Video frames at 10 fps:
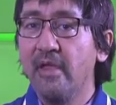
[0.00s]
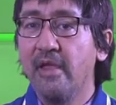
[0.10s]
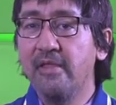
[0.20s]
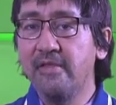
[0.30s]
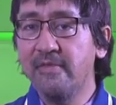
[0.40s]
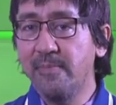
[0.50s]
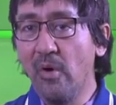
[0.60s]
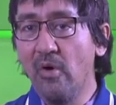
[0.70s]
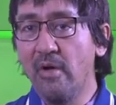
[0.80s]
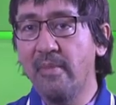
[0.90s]
In this
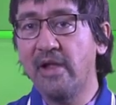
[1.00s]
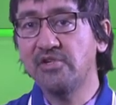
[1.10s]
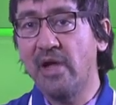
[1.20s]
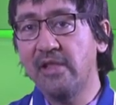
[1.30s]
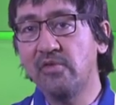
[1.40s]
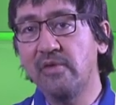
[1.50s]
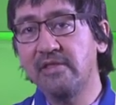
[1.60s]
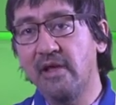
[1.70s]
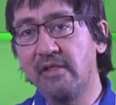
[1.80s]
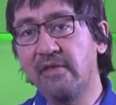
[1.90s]
poem, I try to
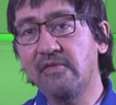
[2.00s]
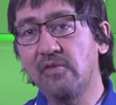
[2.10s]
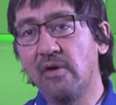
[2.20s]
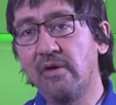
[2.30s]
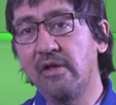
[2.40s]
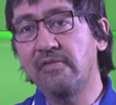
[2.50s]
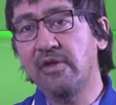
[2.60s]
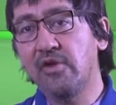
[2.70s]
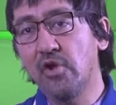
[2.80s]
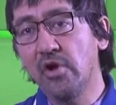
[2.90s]
retell the story of the
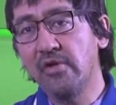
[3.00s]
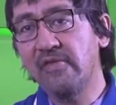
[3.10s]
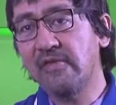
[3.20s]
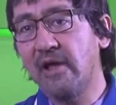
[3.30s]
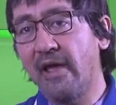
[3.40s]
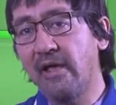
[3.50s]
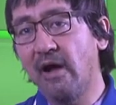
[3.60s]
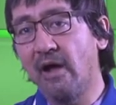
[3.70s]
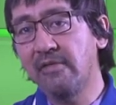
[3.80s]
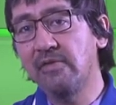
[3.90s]
curious sky
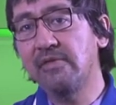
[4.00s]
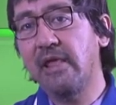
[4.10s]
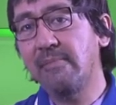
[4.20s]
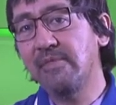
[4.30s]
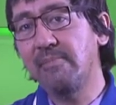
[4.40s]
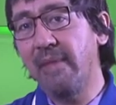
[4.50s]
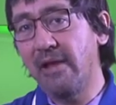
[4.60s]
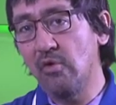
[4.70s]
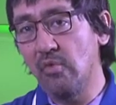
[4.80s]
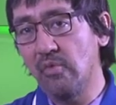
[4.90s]
god named
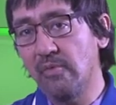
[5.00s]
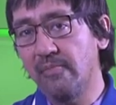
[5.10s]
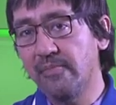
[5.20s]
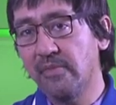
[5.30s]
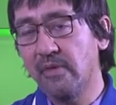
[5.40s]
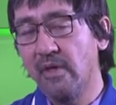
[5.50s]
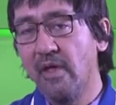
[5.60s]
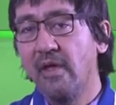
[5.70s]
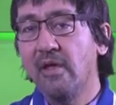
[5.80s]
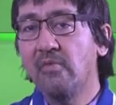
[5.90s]
Melu.
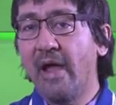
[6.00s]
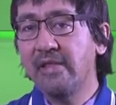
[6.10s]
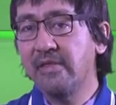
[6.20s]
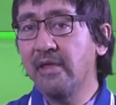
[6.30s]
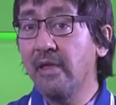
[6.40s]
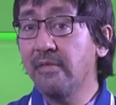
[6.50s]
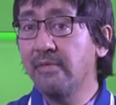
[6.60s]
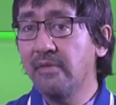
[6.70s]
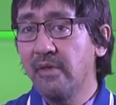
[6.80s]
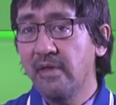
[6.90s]
Writing
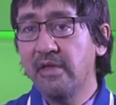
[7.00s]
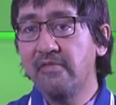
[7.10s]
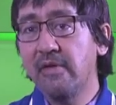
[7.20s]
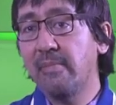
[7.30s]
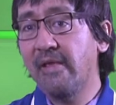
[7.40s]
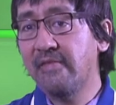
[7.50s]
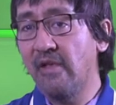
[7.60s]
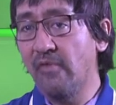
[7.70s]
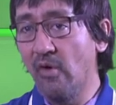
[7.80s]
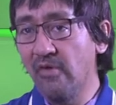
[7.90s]
it, giving
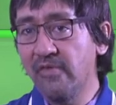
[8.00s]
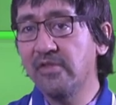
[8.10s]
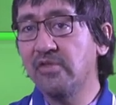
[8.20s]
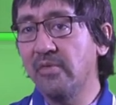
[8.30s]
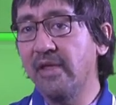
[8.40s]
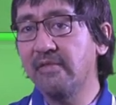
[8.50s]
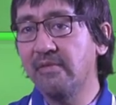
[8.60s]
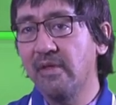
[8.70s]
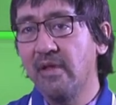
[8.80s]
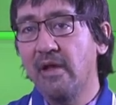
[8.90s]
myself over to
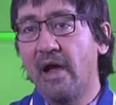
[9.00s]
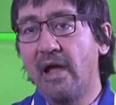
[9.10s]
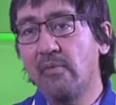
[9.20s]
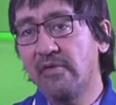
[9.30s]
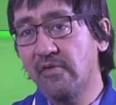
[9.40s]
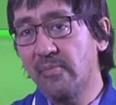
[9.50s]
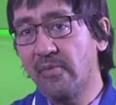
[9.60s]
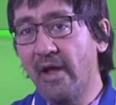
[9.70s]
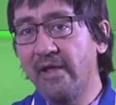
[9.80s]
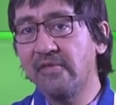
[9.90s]
it, I was
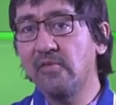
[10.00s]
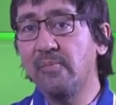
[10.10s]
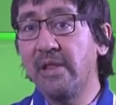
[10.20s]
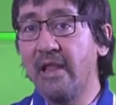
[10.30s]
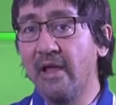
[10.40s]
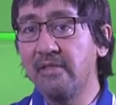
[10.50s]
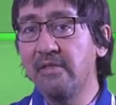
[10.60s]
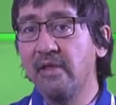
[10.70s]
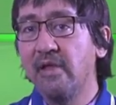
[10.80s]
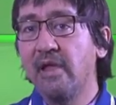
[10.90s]
surprised to be
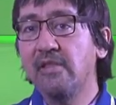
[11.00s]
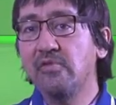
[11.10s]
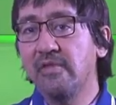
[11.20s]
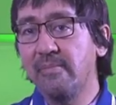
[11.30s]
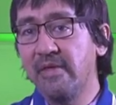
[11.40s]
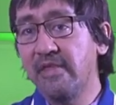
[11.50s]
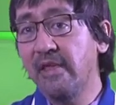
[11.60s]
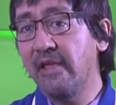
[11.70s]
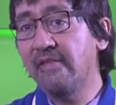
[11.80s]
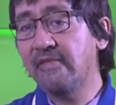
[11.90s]
led into the mythic
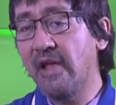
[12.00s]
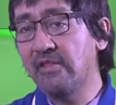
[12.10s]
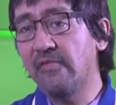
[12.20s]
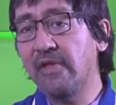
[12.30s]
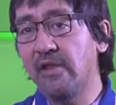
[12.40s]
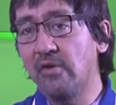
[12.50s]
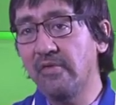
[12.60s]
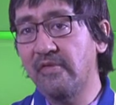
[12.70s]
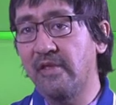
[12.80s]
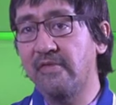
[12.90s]
insight of
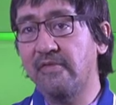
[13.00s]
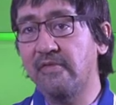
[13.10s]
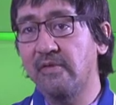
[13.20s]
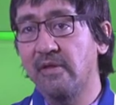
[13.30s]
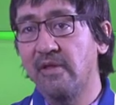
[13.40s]
kenosis,